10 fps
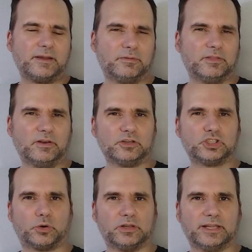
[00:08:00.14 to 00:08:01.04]
a little
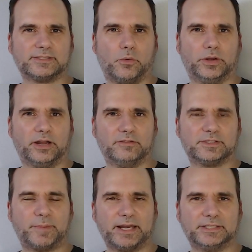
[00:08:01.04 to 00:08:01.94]
short list going of
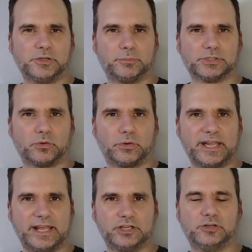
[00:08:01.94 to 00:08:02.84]
Spidey Super
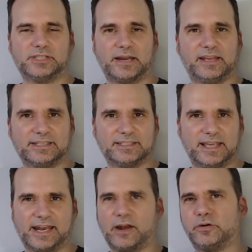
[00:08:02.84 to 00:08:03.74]
Story issues I'd like to
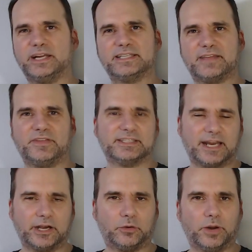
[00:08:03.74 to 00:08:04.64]
get. I don't need to get the
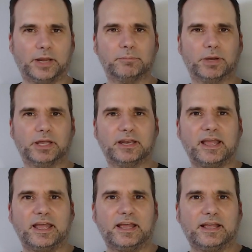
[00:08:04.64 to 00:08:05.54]
entire run, but
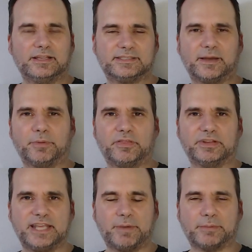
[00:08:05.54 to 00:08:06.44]
some of the
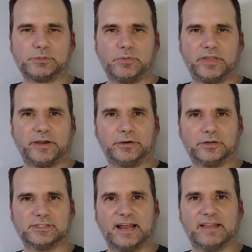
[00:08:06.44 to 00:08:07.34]
team ups with the
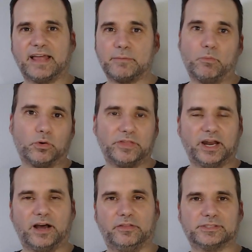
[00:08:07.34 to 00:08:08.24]
characters that I like more than
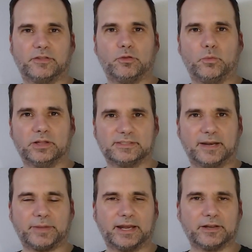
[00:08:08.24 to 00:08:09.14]
others are the ones that
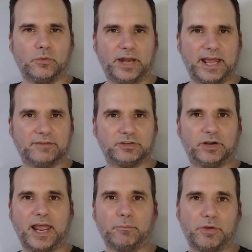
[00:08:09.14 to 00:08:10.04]
I'm kind of going after.
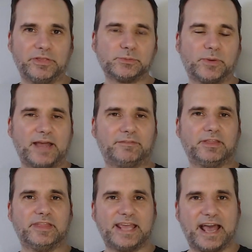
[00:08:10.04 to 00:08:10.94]
And with this one having
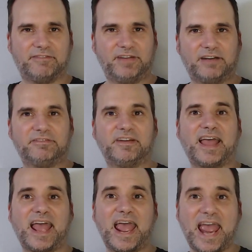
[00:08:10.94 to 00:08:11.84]
the FF
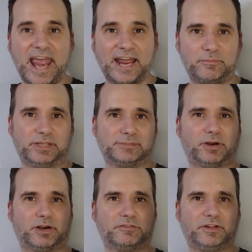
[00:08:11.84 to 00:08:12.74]
and Ms.
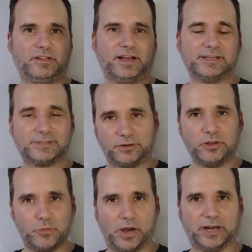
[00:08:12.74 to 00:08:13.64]
Marvel, I
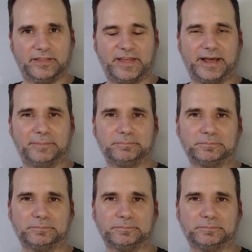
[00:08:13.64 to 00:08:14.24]
certainly wanted that.